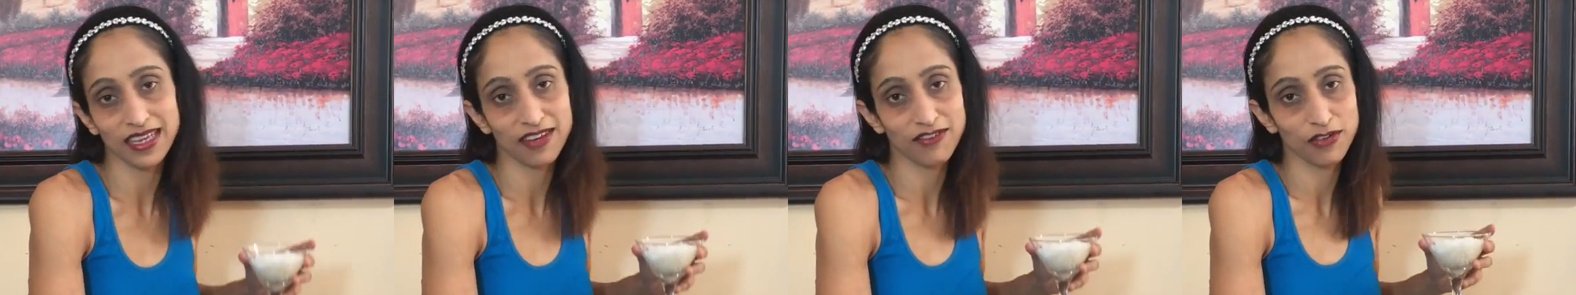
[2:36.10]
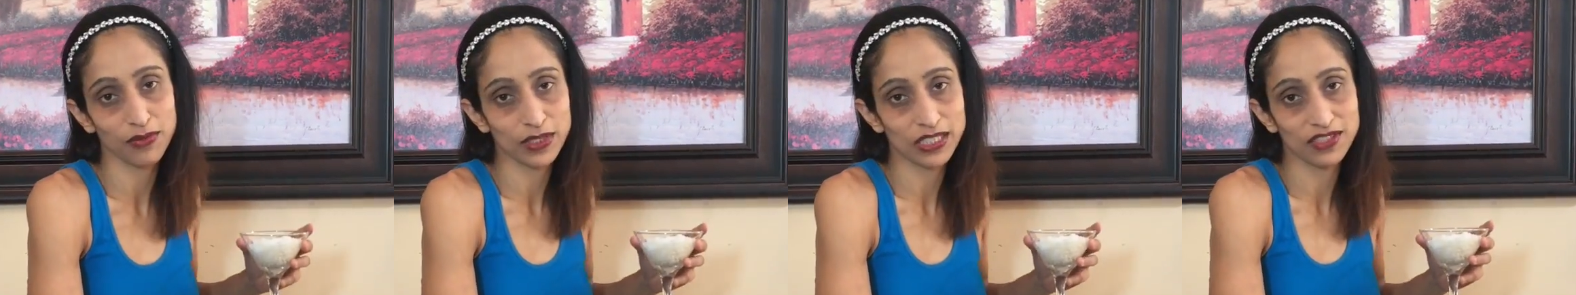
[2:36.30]

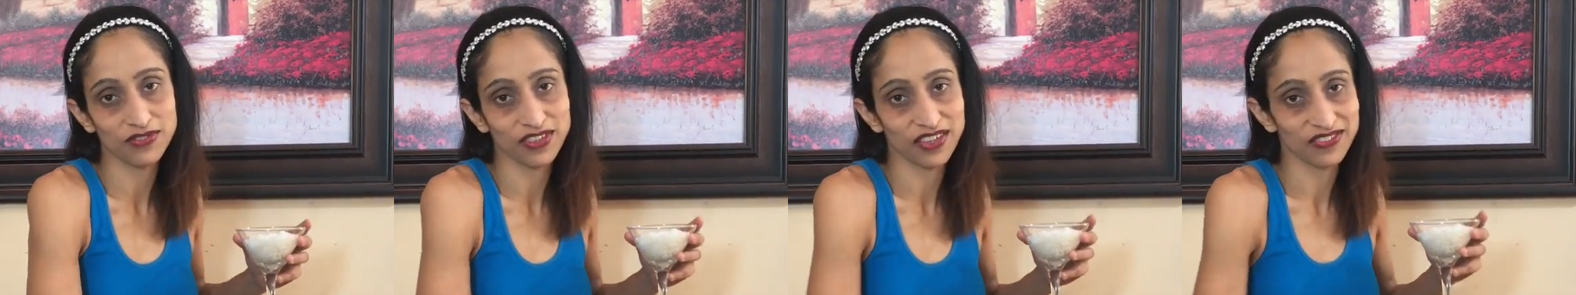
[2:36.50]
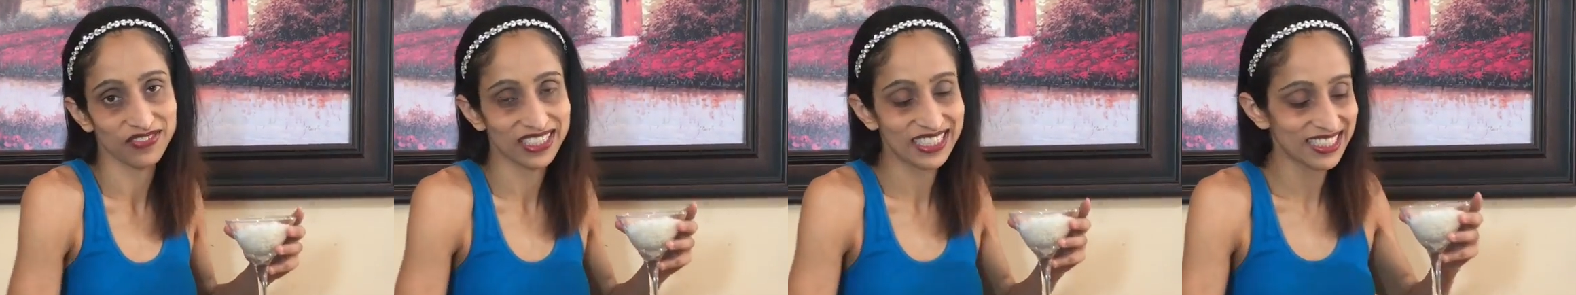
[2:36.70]
everyone's
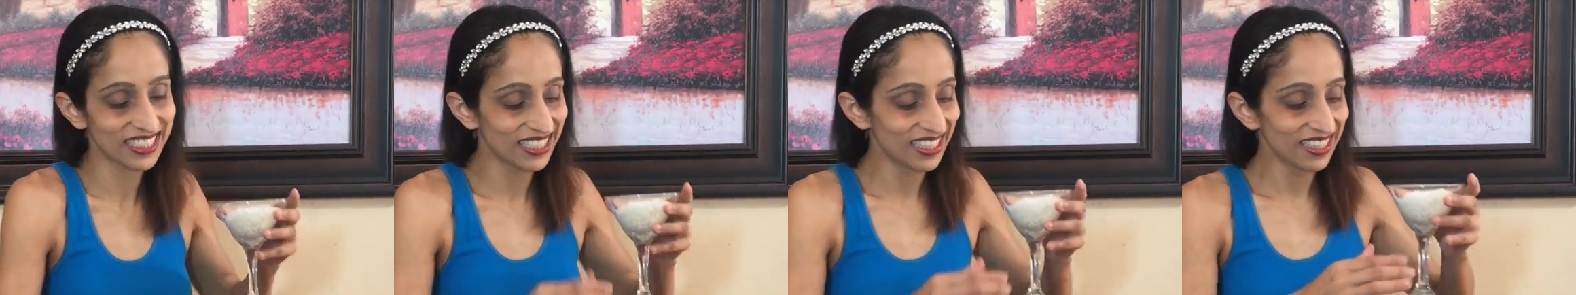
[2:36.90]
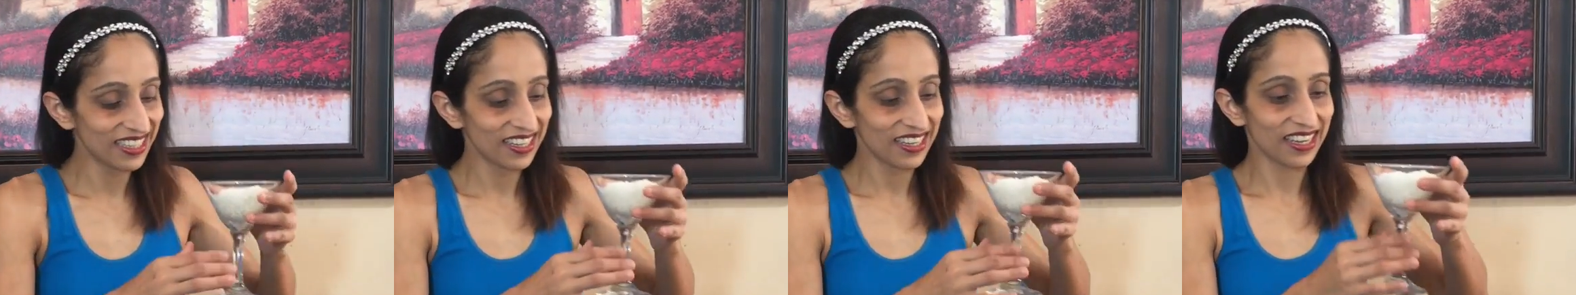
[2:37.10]
favorite.
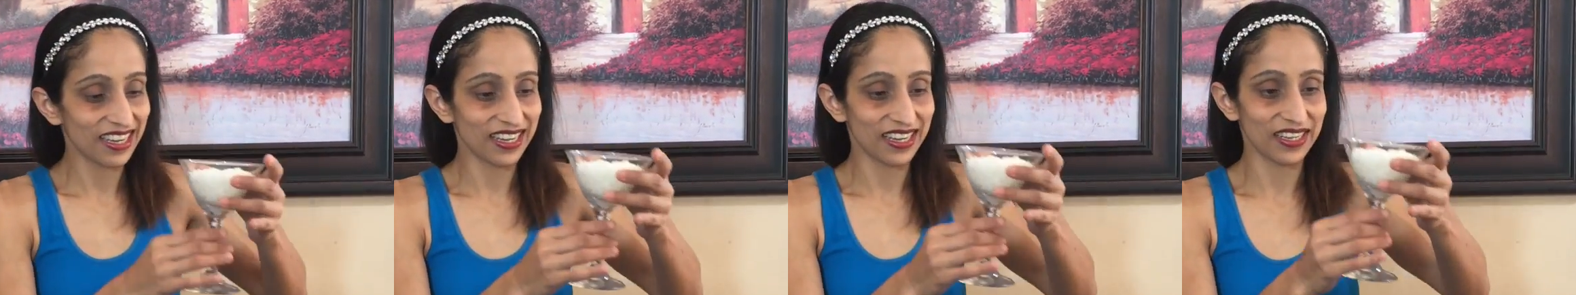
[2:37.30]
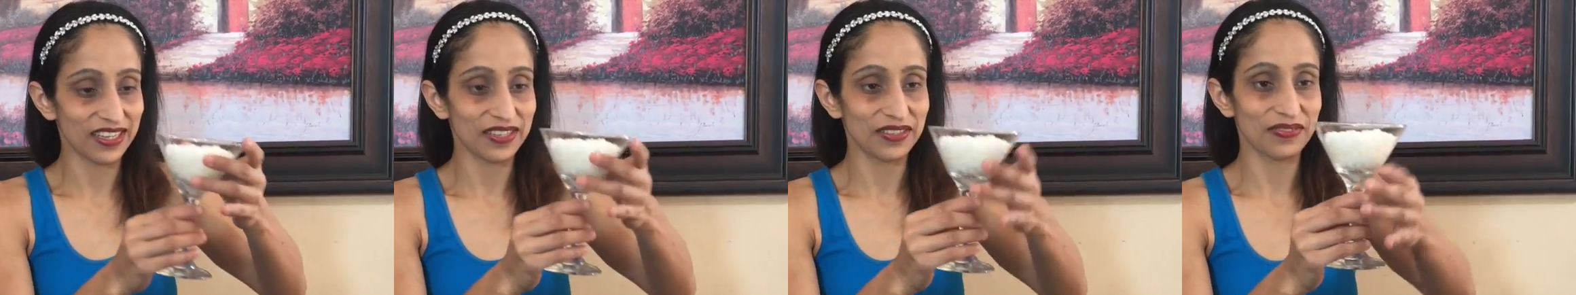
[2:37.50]

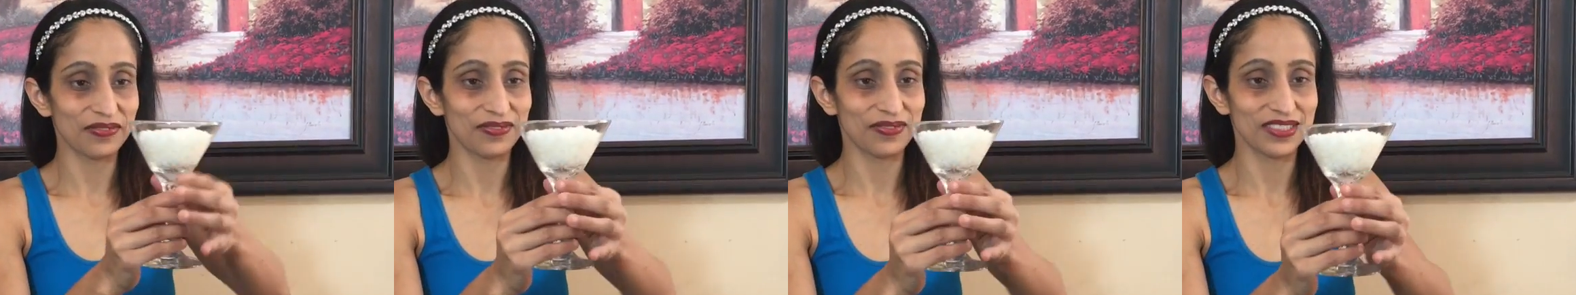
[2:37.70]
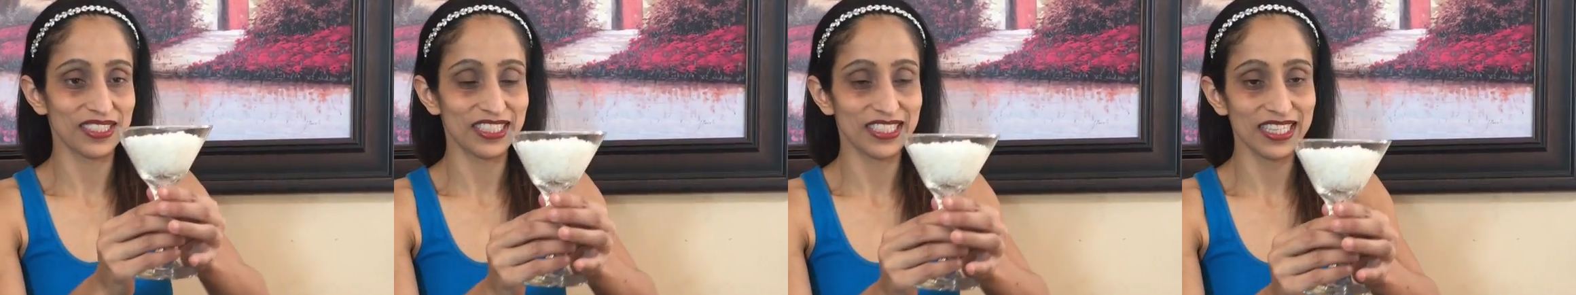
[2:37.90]

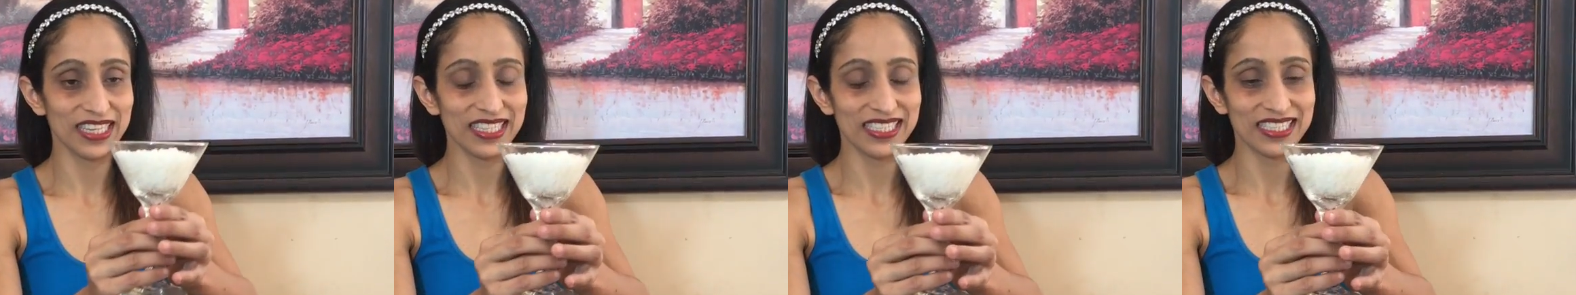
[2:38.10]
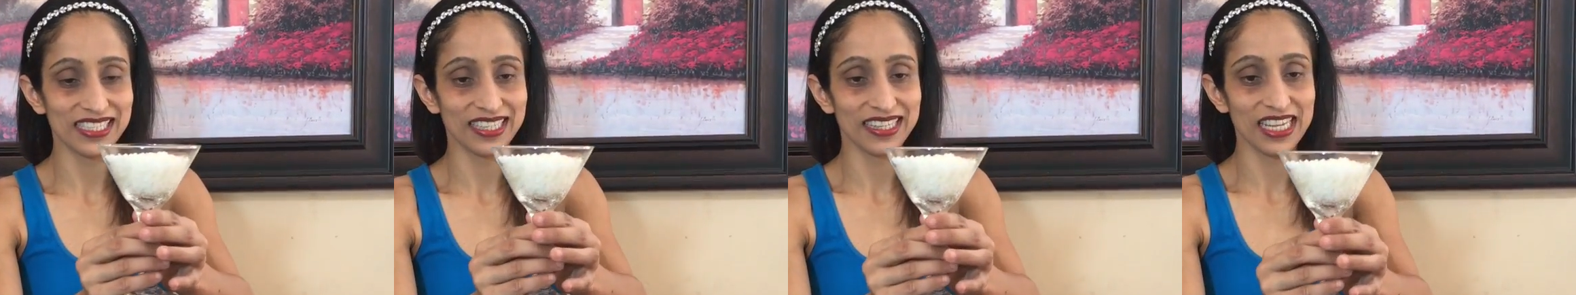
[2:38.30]
Just